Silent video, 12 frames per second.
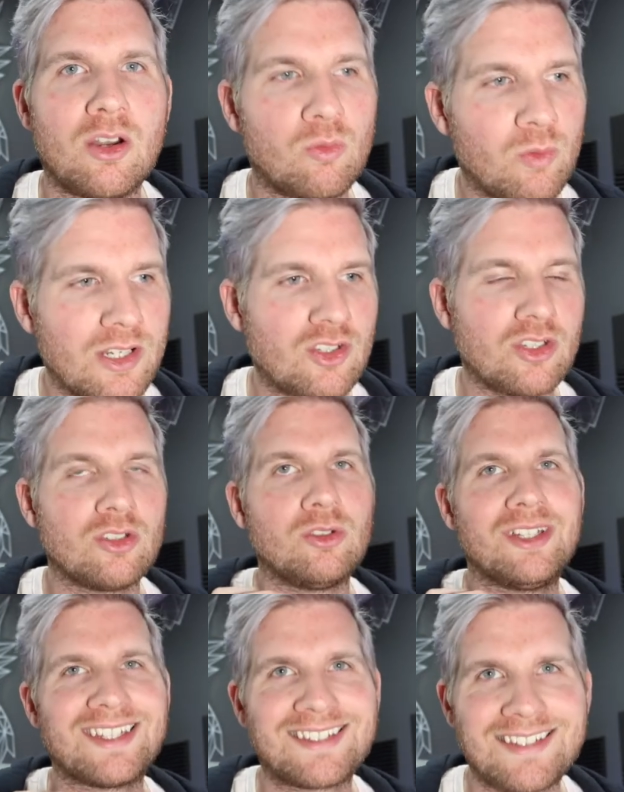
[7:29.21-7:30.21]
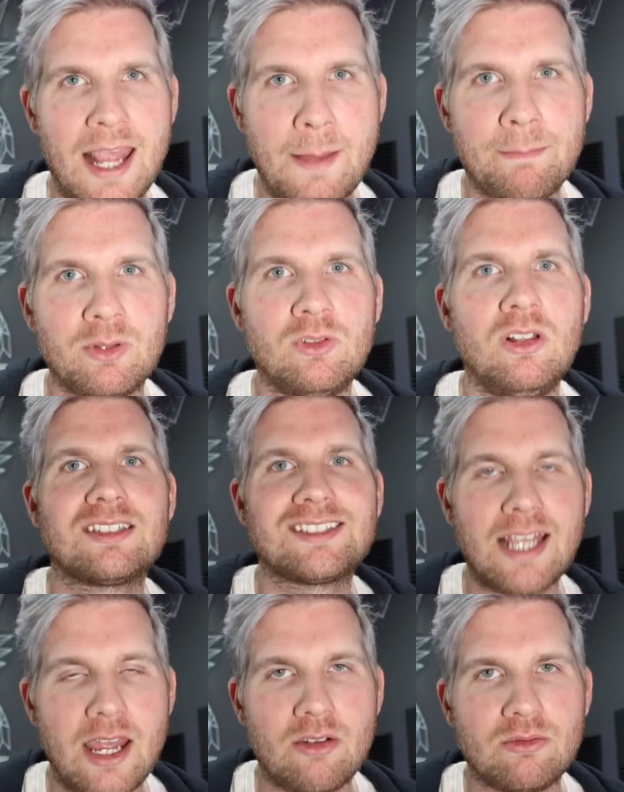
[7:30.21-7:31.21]
original sample
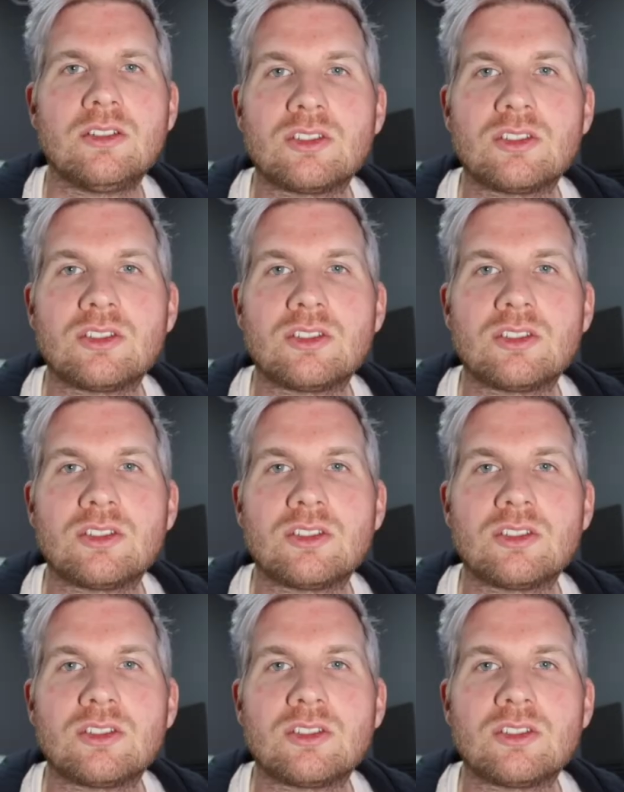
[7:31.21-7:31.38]
sound.